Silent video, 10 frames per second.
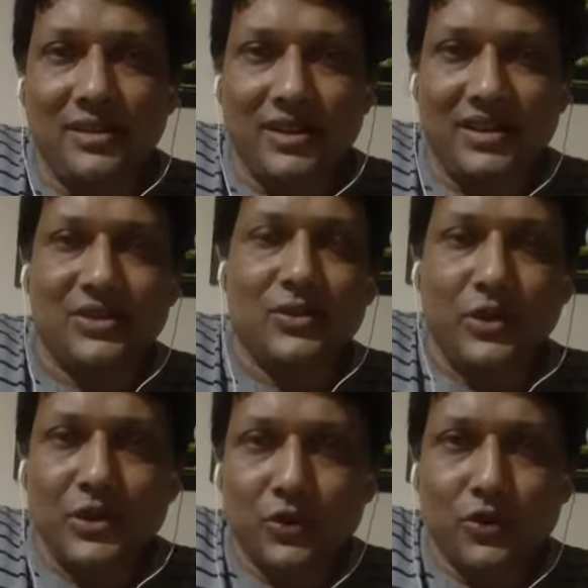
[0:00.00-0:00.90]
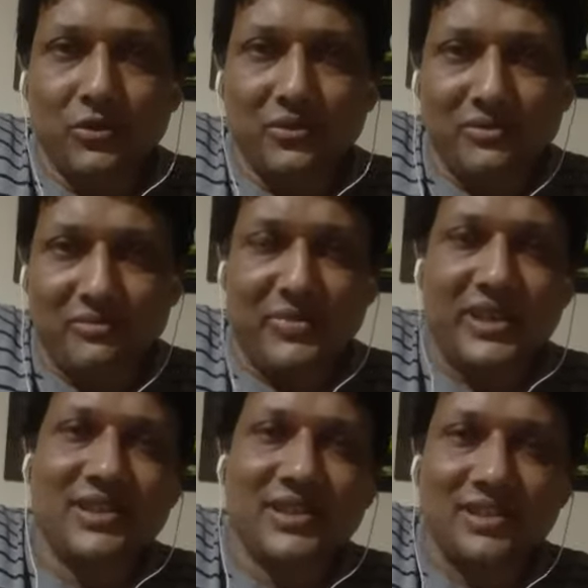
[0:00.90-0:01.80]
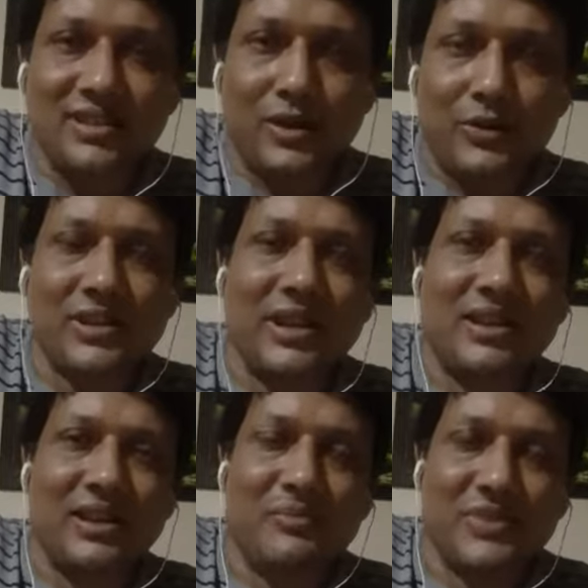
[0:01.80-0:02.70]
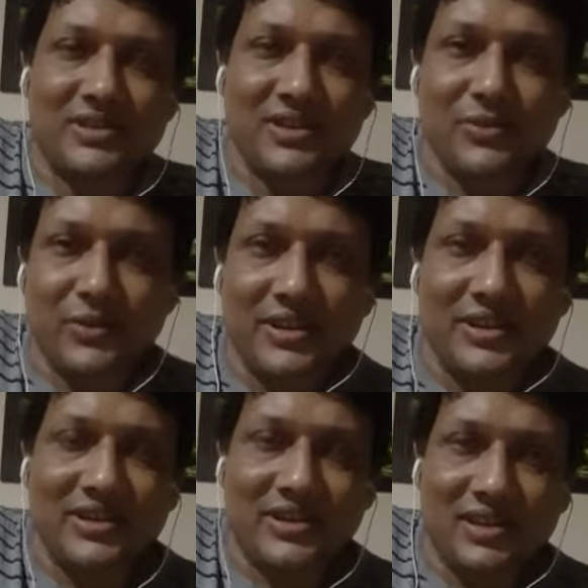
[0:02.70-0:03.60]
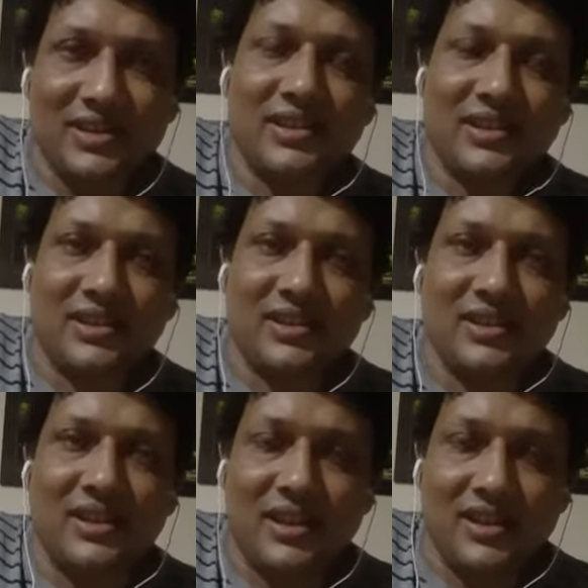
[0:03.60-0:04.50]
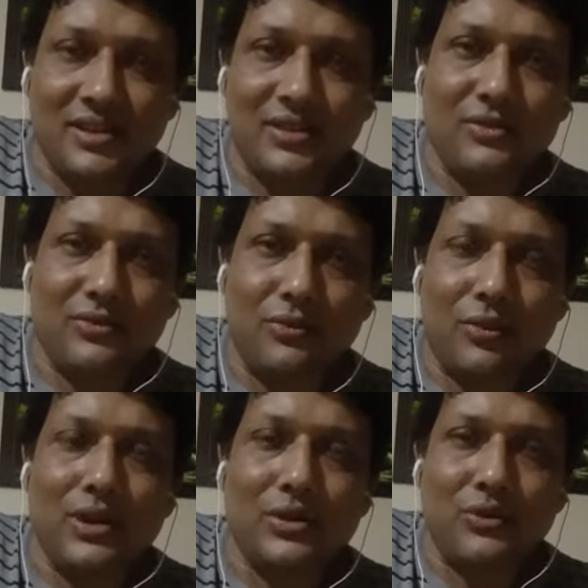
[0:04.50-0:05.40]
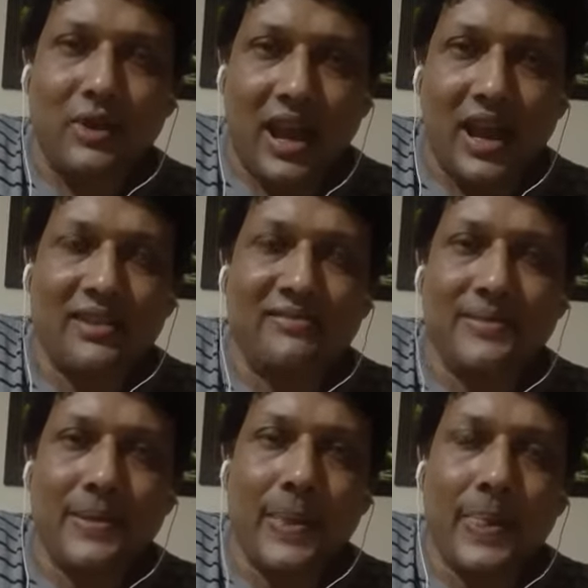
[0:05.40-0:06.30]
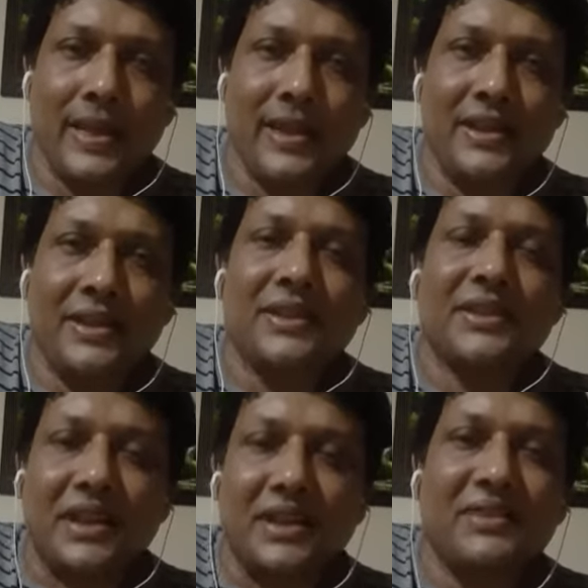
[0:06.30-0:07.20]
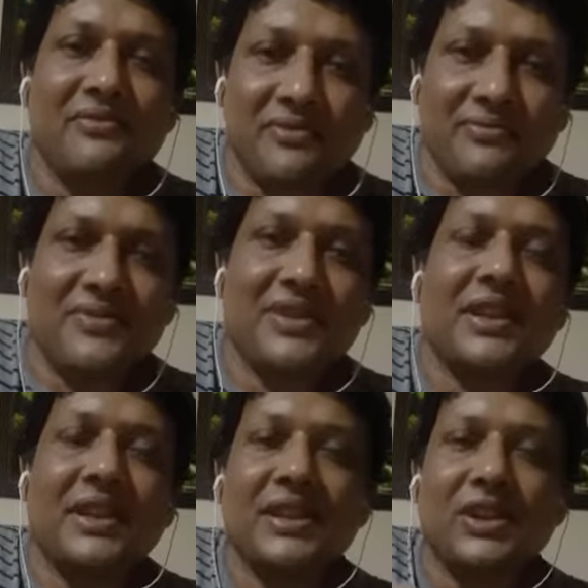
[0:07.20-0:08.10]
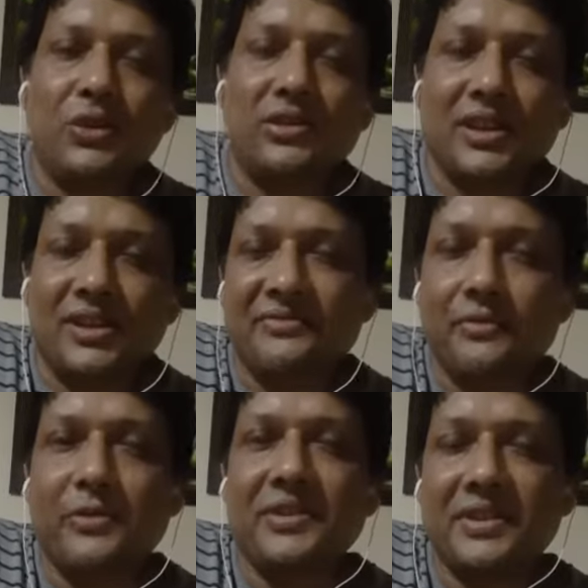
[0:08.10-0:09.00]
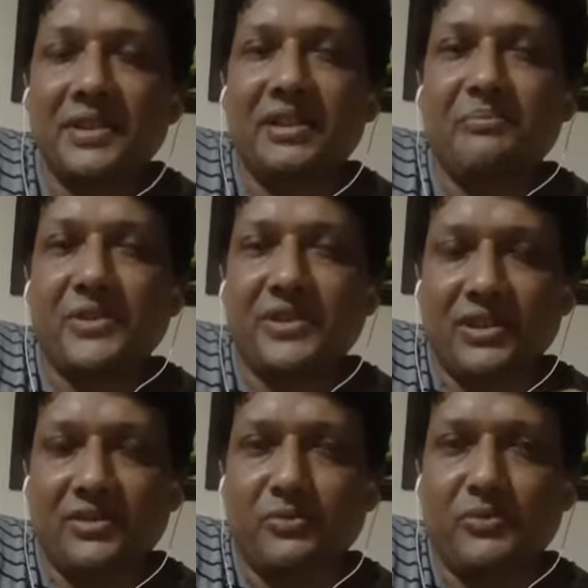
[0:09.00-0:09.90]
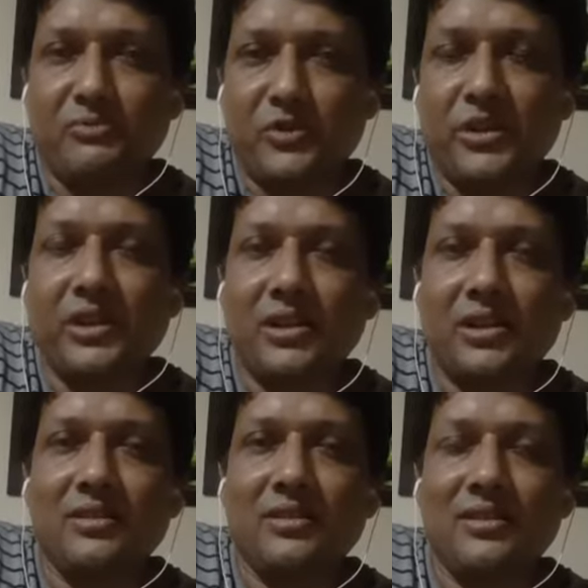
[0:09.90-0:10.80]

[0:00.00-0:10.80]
It is going to measure the outside temperature when it is 30 degree and you want to have 33 degree or 34 degree temperature to be monitored.